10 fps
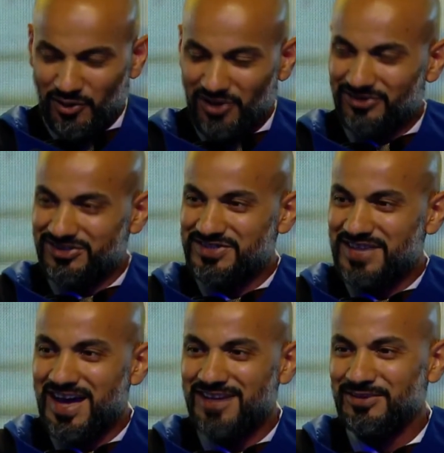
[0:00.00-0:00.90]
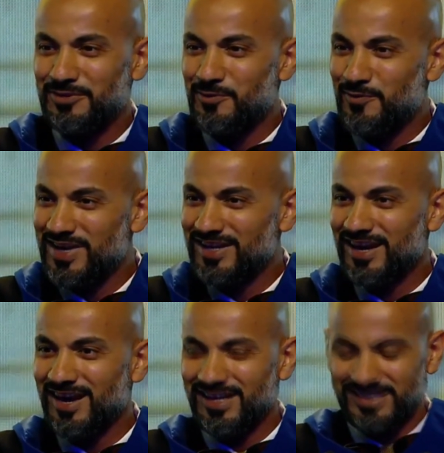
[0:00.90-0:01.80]
or understand or
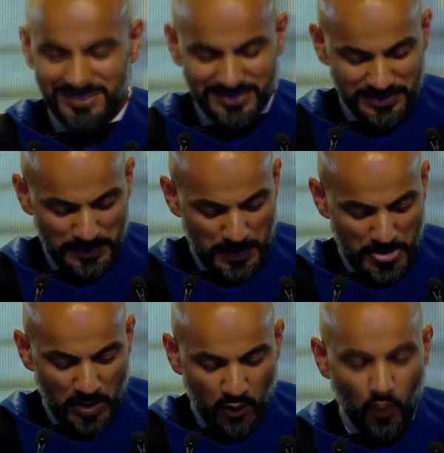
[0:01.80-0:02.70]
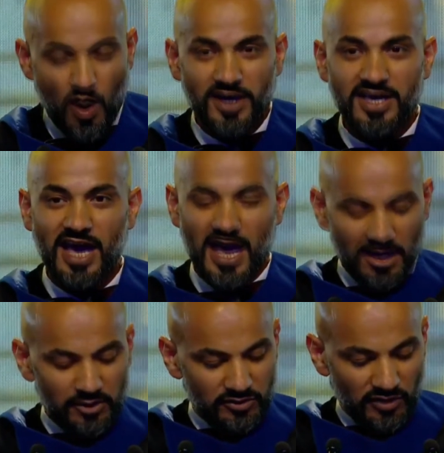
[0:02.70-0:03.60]
realize walking
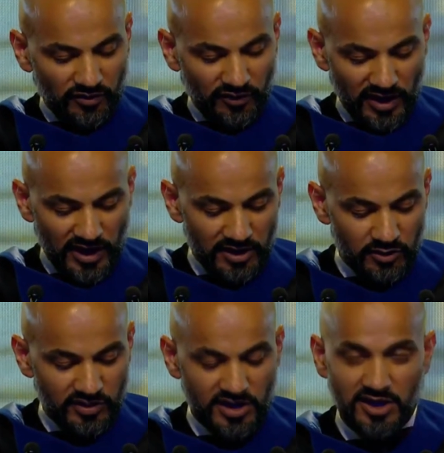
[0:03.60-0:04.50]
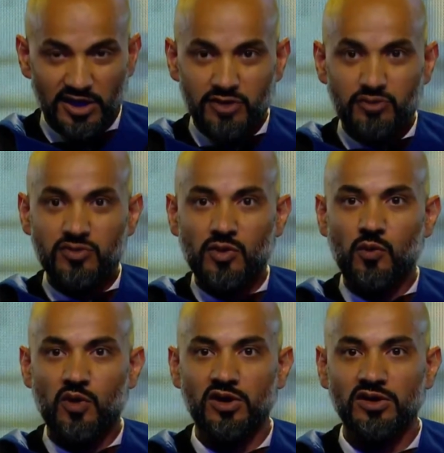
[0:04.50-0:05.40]
out of AUD into the
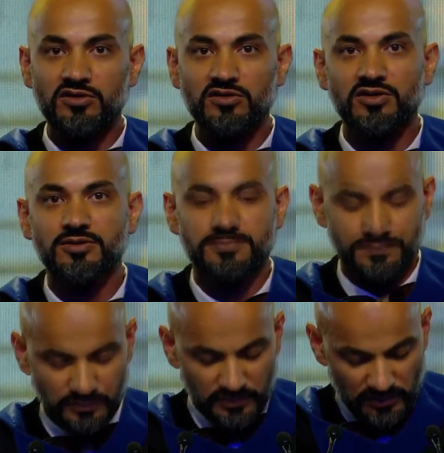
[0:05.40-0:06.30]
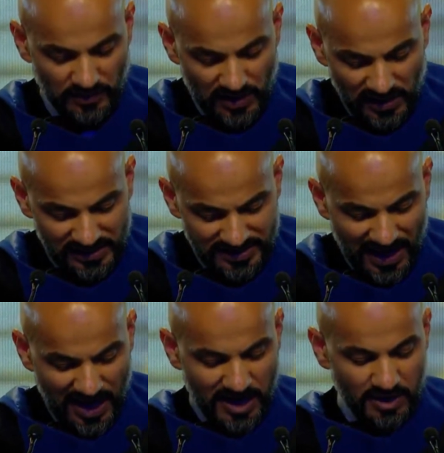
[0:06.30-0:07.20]
world is
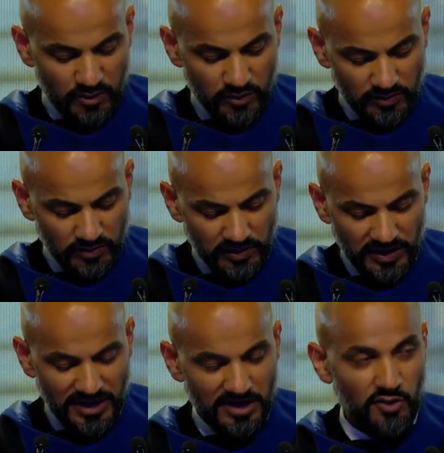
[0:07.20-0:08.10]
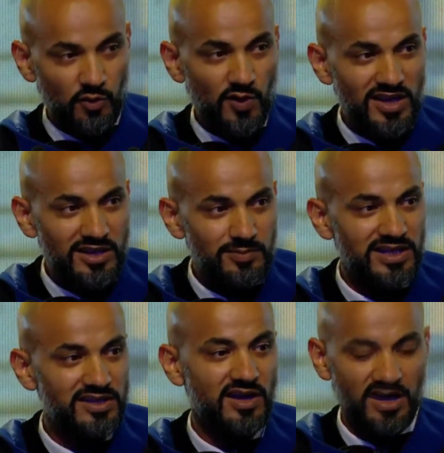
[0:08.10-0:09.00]
how
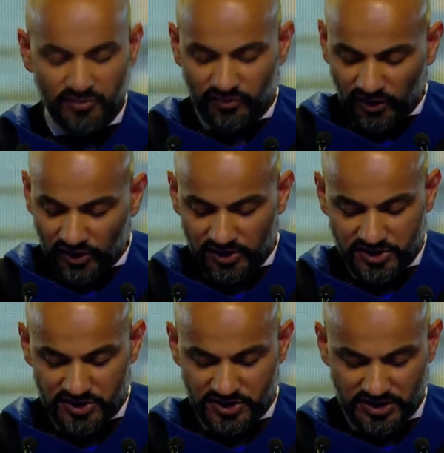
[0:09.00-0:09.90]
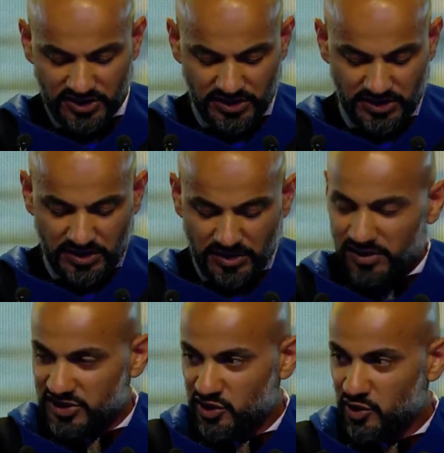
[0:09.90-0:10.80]
incredibly diverse
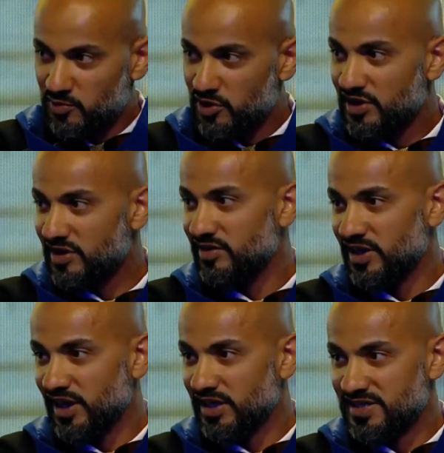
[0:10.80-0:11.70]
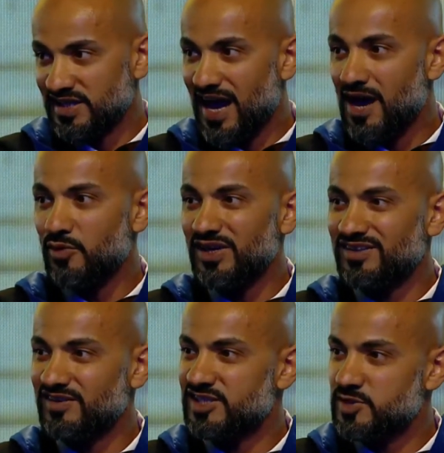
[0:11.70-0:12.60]
this community is and how
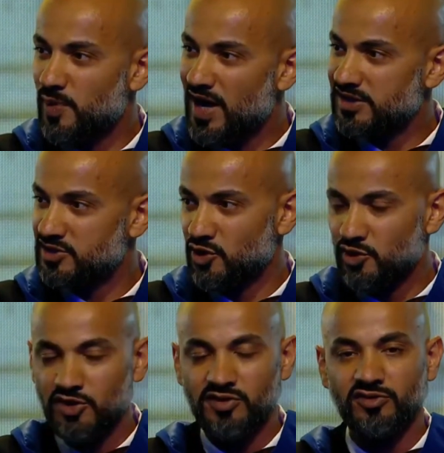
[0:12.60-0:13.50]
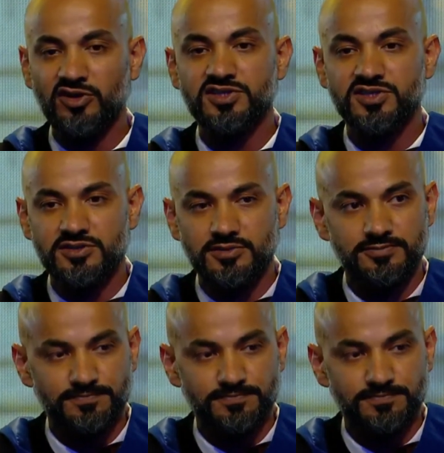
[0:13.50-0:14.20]
it expands your universe.